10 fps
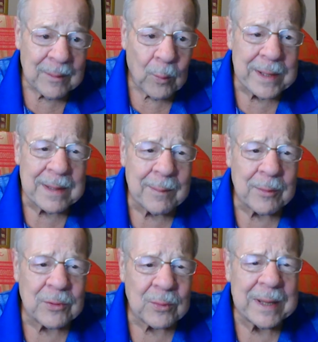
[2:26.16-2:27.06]
Week
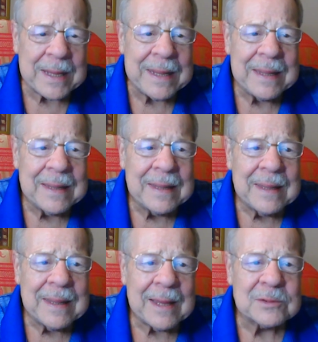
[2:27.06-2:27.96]
number three
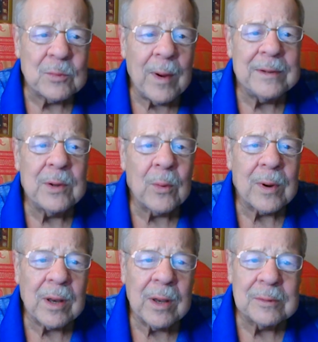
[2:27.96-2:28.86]
has one
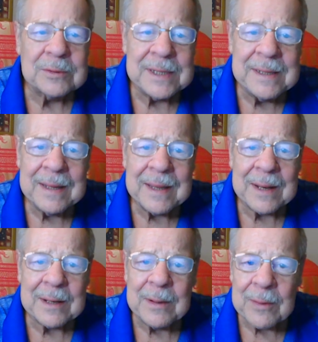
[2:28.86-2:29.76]
door closing
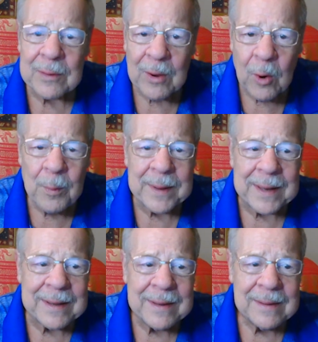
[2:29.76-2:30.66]
and another
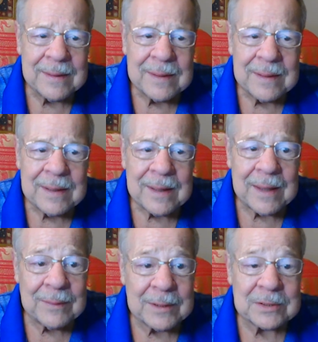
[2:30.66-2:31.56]
opening,
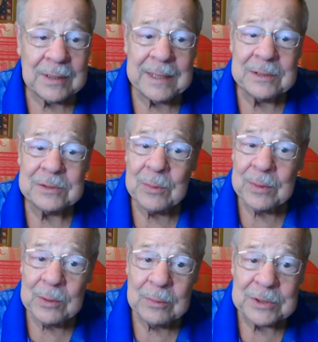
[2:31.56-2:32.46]
and this leads to
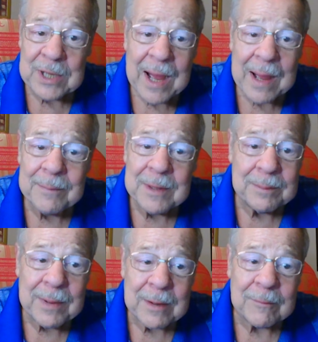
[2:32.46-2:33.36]
a new job
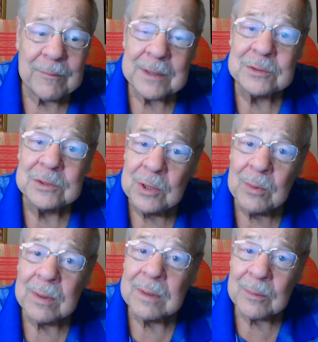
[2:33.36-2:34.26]
that better fits
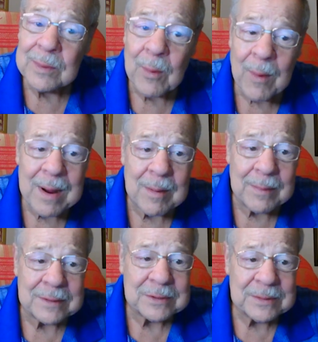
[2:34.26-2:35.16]
your
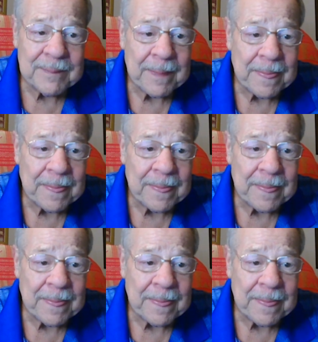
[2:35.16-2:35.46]
requirements.